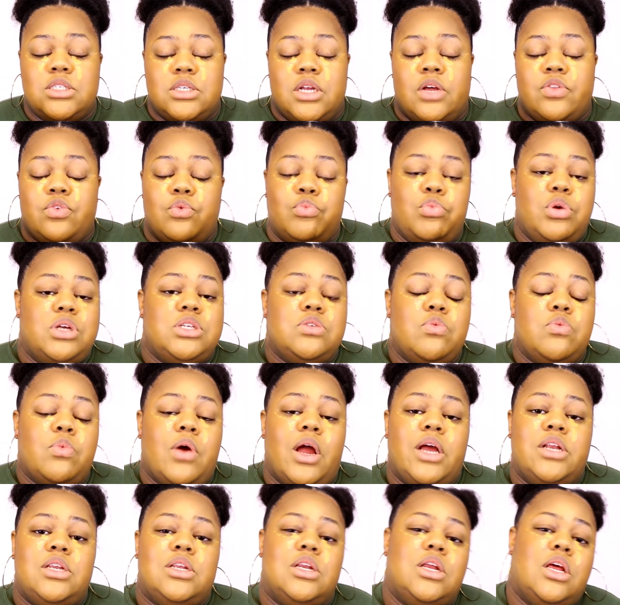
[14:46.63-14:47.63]
Now the reason
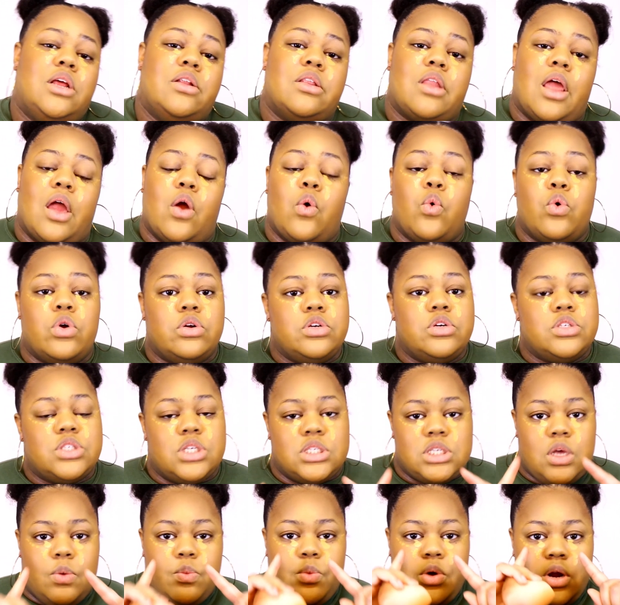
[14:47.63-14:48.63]
why I did it in that order is
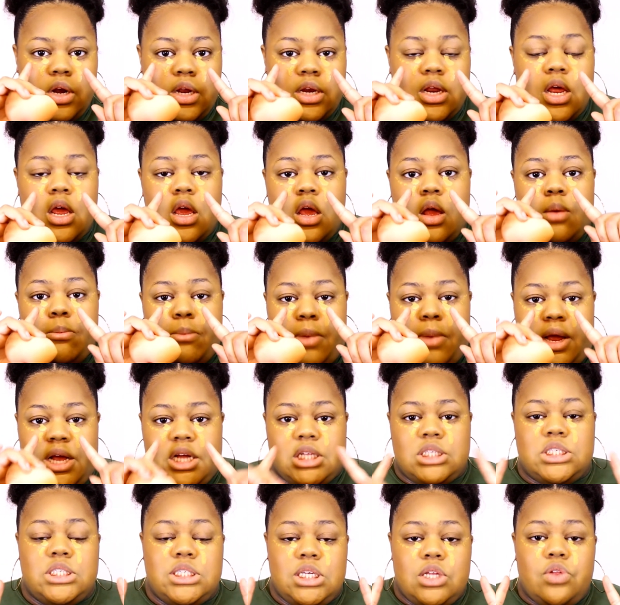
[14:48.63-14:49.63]
because I wanted my
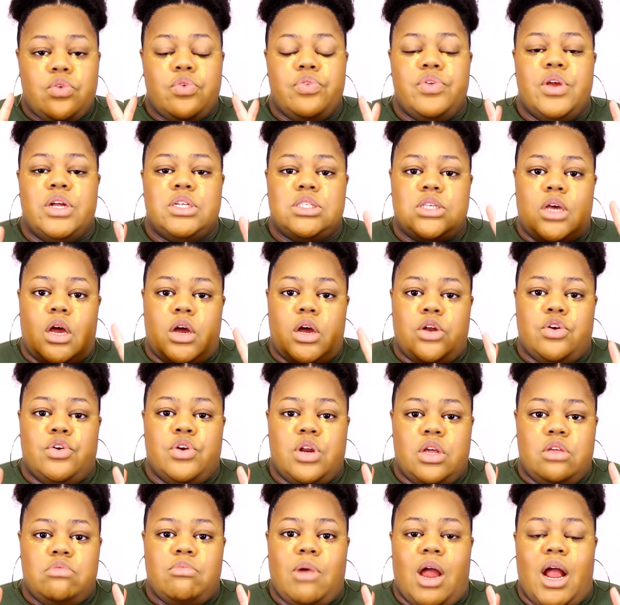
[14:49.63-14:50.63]
concealer that's
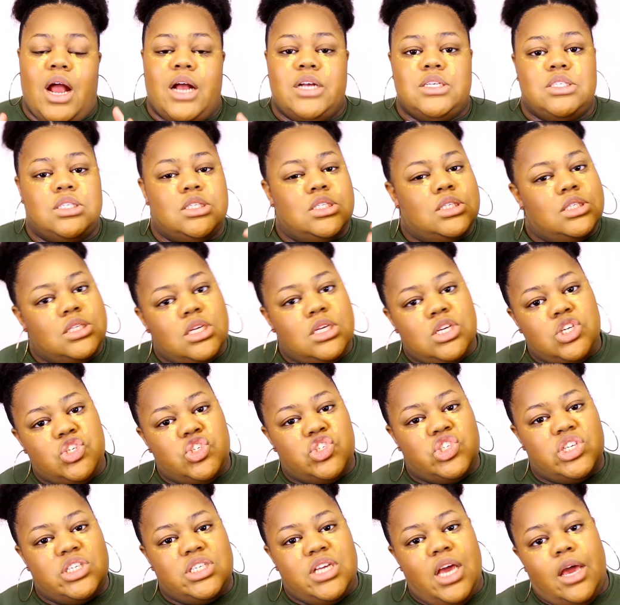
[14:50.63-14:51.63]
underneath my eyes to sit
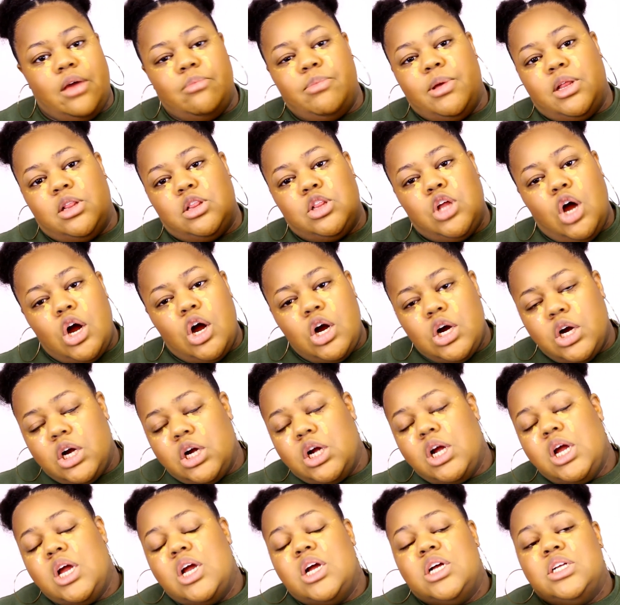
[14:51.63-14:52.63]
just a tad bit
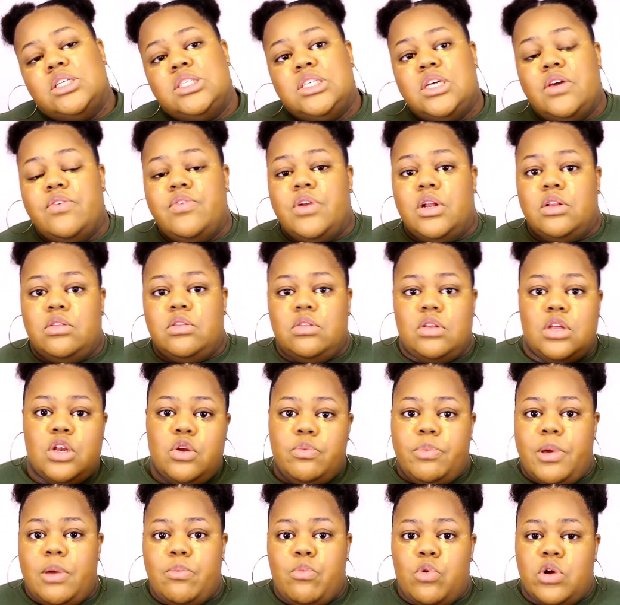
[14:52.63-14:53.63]
longer, to give it a little
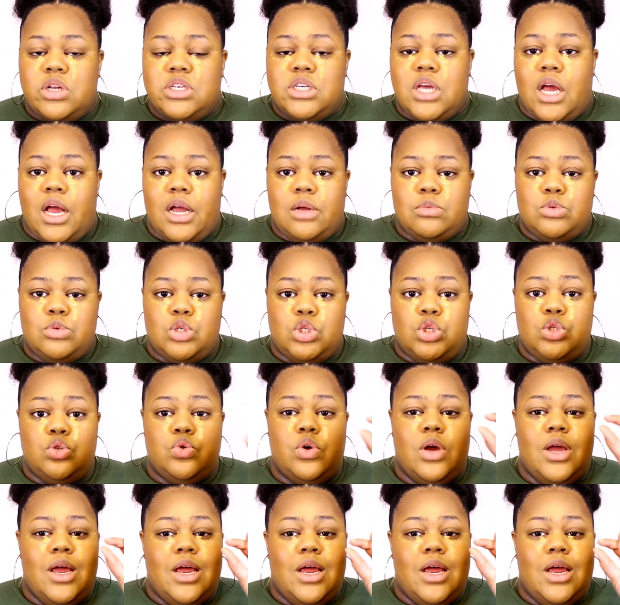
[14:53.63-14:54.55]
bit more time to